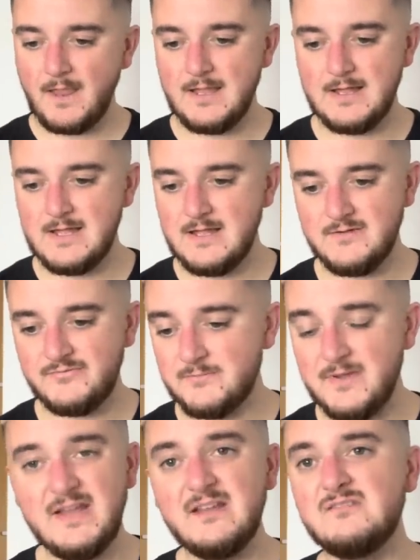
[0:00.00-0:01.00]
but for
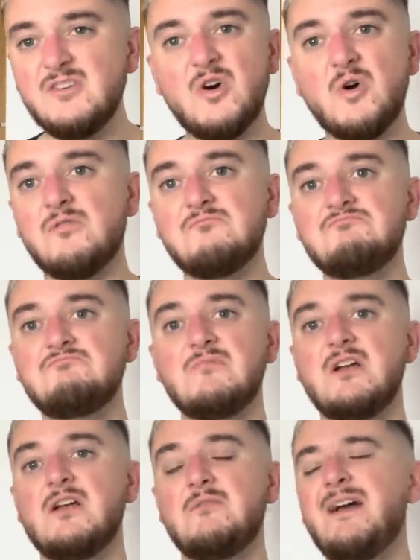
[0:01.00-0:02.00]
me, no.
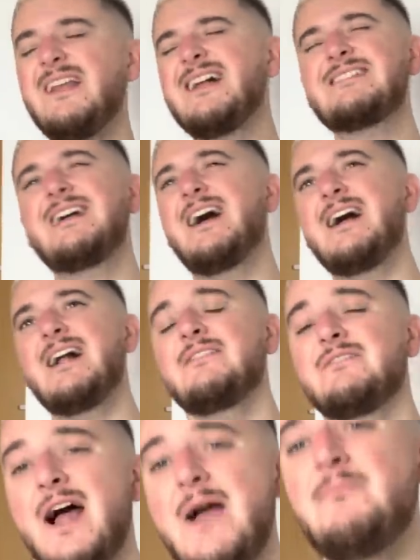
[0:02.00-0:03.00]
Well, I
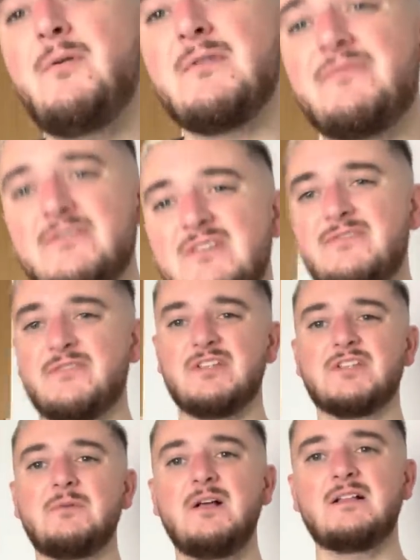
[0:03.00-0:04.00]
don't know. I'm probably 50-50
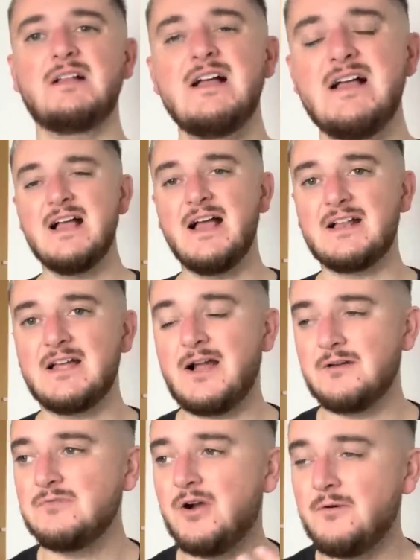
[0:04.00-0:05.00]
as well.
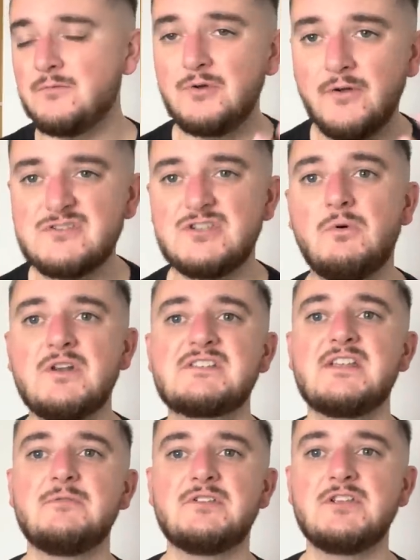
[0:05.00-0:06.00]
I would obviously want to
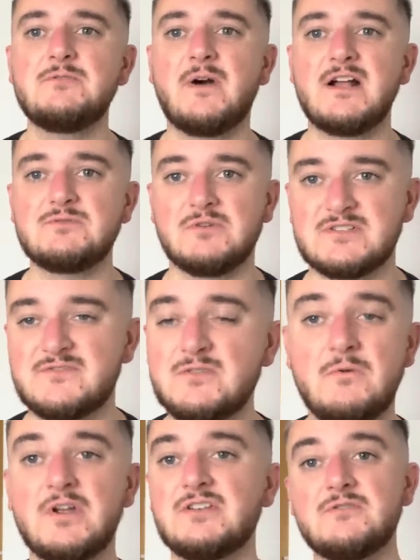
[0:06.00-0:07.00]
see what the new badge was. If
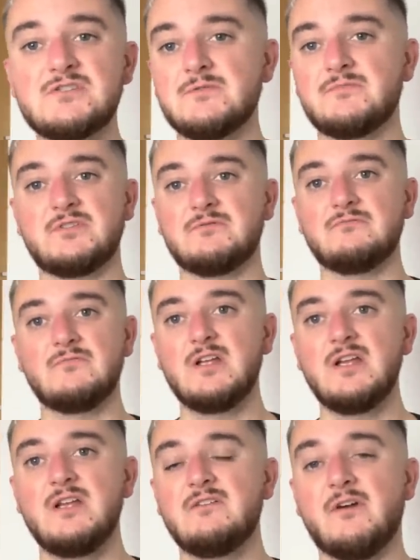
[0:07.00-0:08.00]
someone could do something
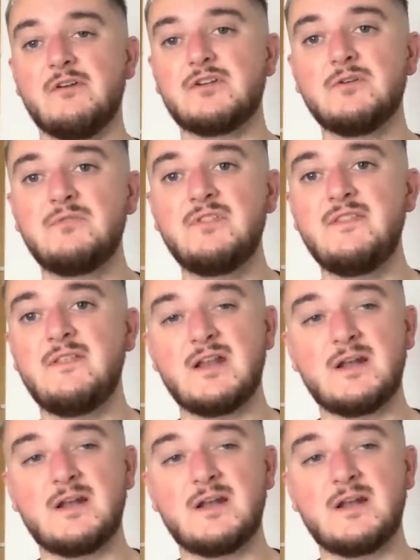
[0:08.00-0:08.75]
very good with it, then